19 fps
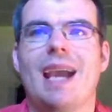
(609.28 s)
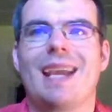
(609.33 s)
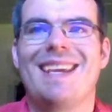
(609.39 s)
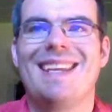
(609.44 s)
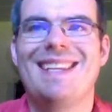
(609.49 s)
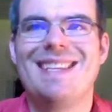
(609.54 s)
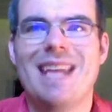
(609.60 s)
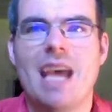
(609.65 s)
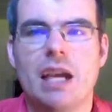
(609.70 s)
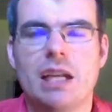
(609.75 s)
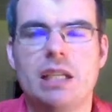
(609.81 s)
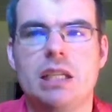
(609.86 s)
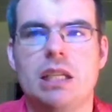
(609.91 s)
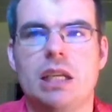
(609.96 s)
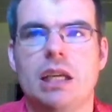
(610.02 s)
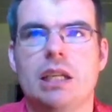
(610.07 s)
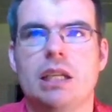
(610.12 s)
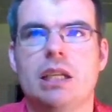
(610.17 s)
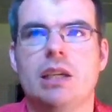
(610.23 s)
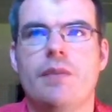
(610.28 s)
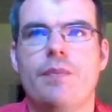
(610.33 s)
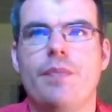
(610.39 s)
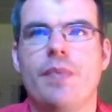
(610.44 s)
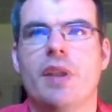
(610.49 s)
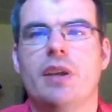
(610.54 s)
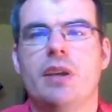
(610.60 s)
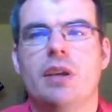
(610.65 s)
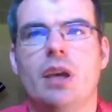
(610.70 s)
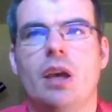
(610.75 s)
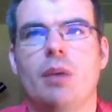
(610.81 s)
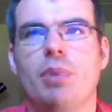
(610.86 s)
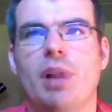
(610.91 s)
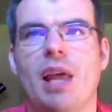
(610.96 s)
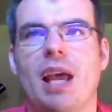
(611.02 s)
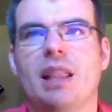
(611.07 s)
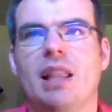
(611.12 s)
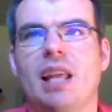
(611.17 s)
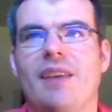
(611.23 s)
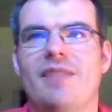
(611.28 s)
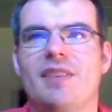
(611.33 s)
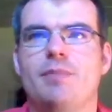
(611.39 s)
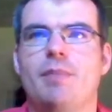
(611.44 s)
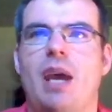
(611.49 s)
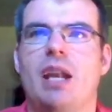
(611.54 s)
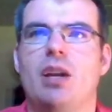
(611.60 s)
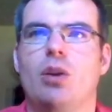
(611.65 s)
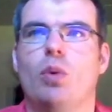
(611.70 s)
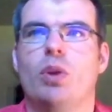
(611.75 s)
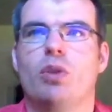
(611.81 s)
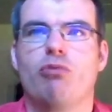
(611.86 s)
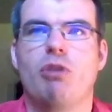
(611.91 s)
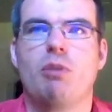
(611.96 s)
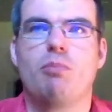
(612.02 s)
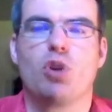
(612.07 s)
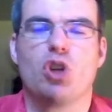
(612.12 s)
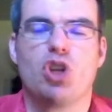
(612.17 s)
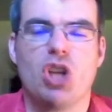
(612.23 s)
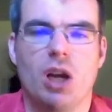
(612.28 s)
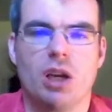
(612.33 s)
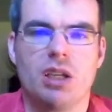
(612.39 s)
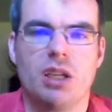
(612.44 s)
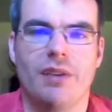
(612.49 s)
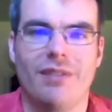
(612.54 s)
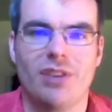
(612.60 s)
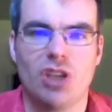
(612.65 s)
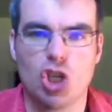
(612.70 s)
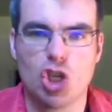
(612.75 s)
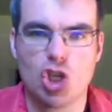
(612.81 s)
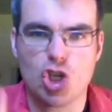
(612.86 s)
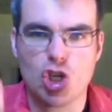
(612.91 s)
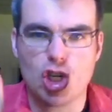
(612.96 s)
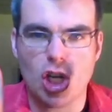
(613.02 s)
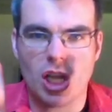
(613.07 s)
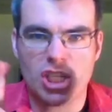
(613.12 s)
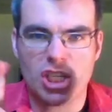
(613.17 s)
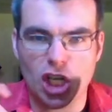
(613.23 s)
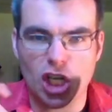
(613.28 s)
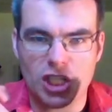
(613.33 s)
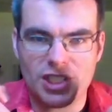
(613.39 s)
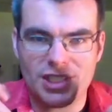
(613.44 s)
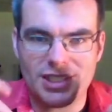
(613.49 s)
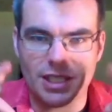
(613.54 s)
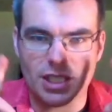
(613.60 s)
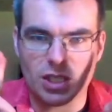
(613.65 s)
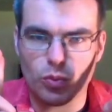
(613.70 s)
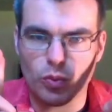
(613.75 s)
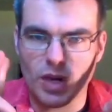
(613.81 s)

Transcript: connected Black Lives Matter with reproductive justice.